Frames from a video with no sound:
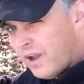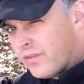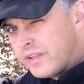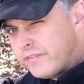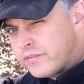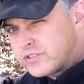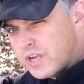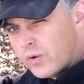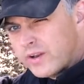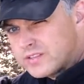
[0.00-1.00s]
don't think I've ever
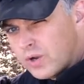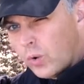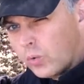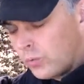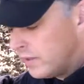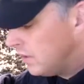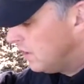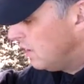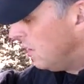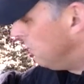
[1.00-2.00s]
showed it. It's an old one,
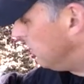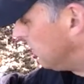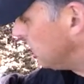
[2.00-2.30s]
but